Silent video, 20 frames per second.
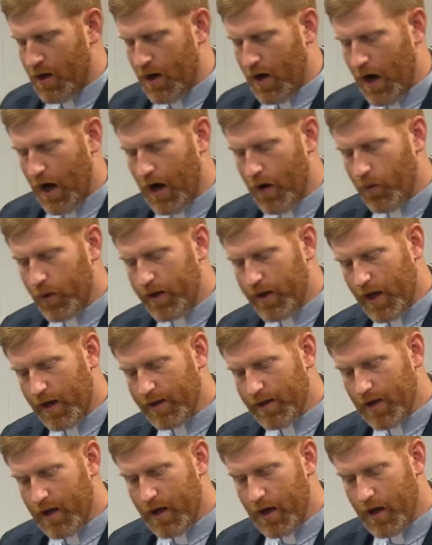We
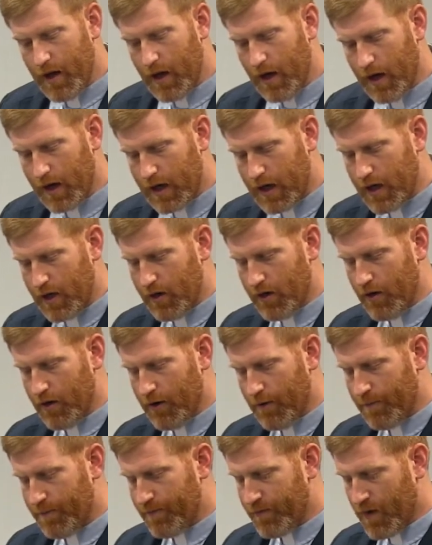then
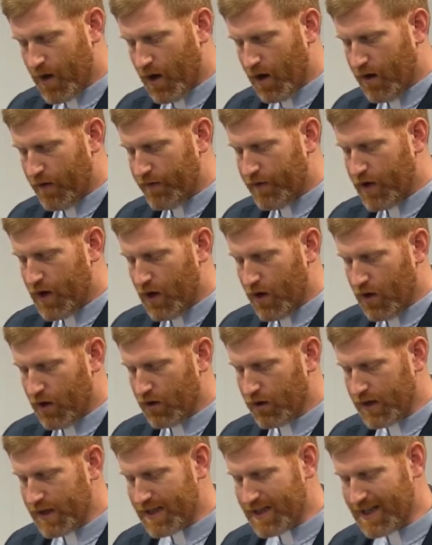hear of the
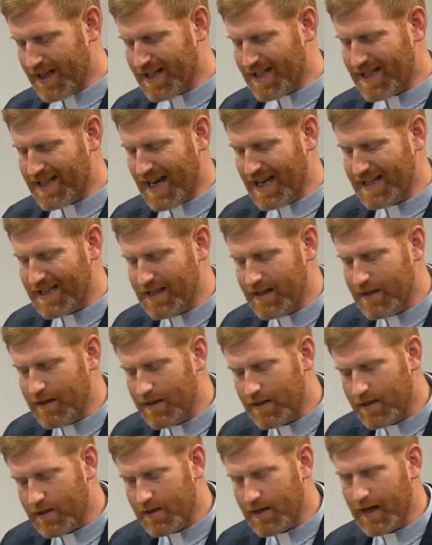early
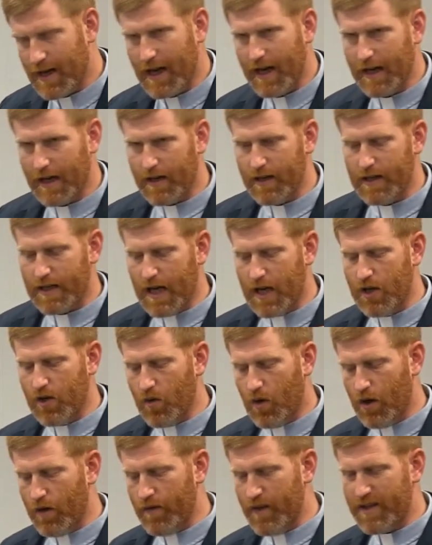successes to kind of continue
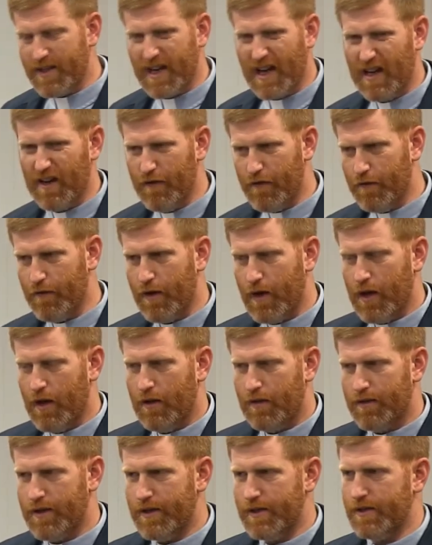on this kind of
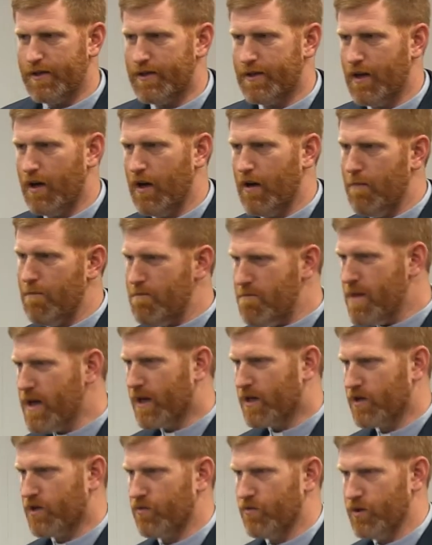these
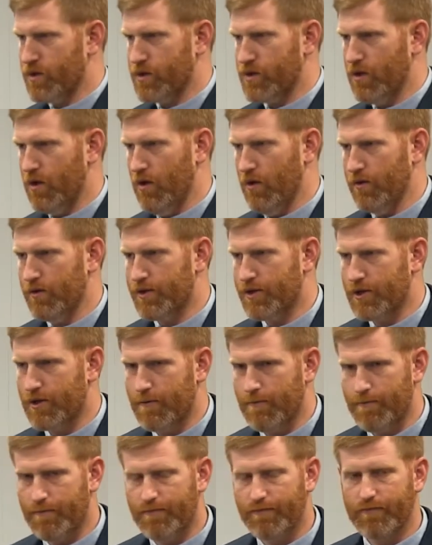mixed results.
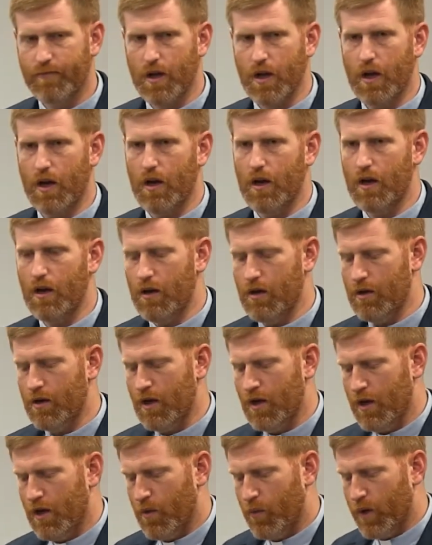
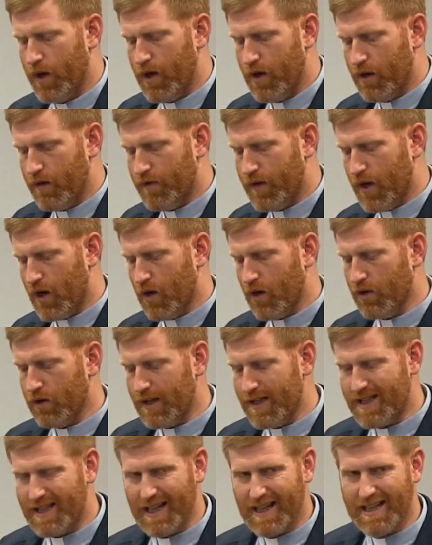We hear of the early
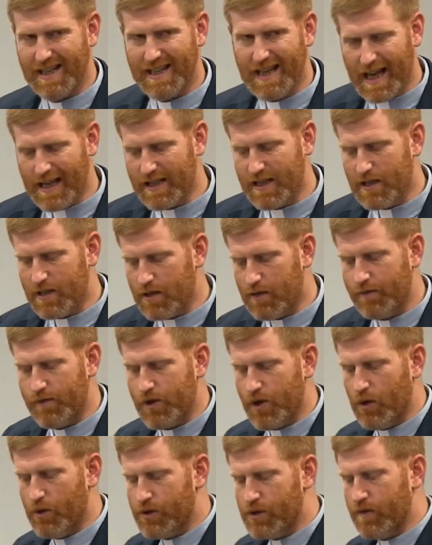successes of
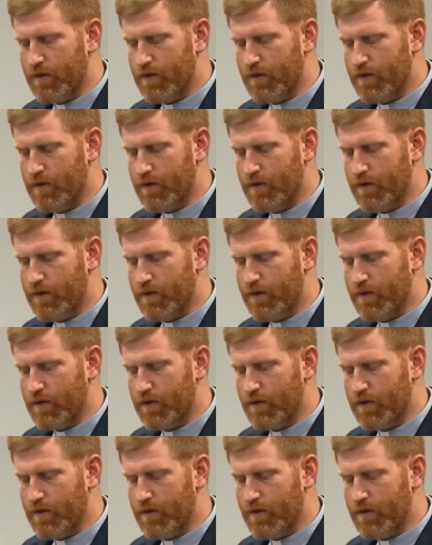Joseph's